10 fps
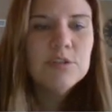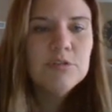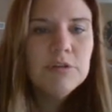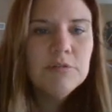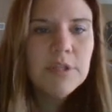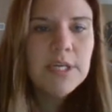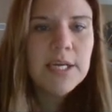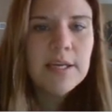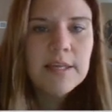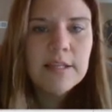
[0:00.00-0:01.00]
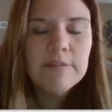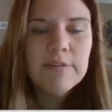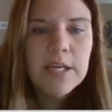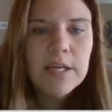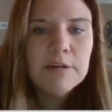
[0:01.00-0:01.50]
do you think that
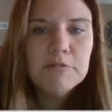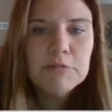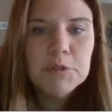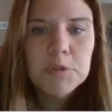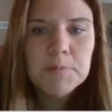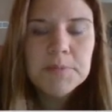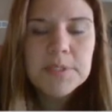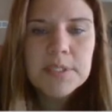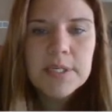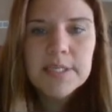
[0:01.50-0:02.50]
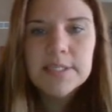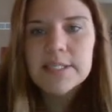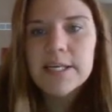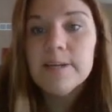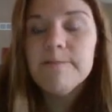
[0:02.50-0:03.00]
living in groups is
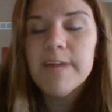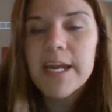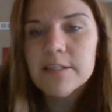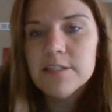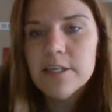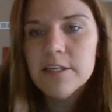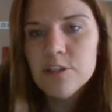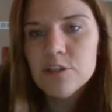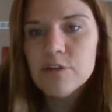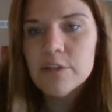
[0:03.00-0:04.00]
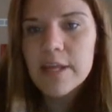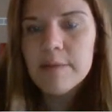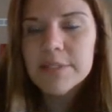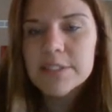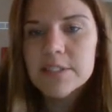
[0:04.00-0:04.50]
an advantage? So that
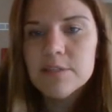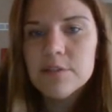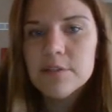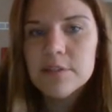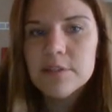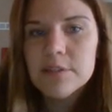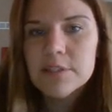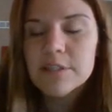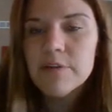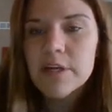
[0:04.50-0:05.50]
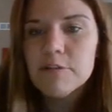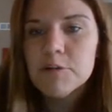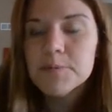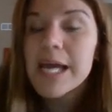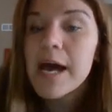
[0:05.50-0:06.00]
means, does living in
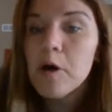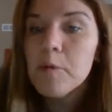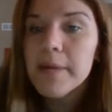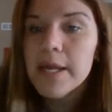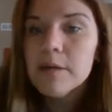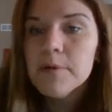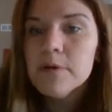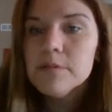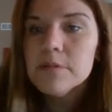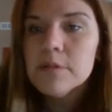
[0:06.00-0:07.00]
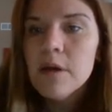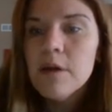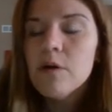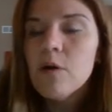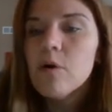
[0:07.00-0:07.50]
groups help animals,
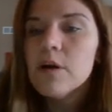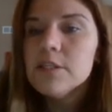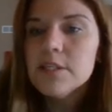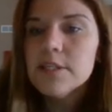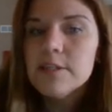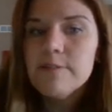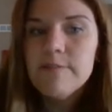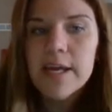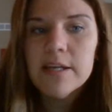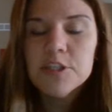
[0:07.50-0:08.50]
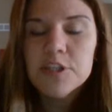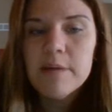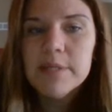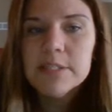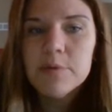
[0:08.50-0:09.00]
or a disadvantage?
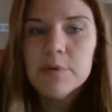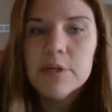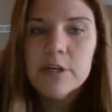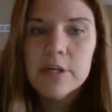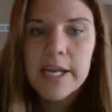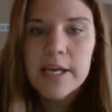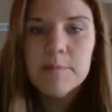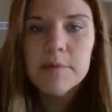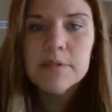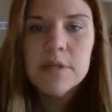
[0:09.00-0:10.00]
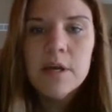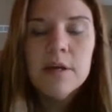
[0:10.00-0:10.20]
That means that would hurt animals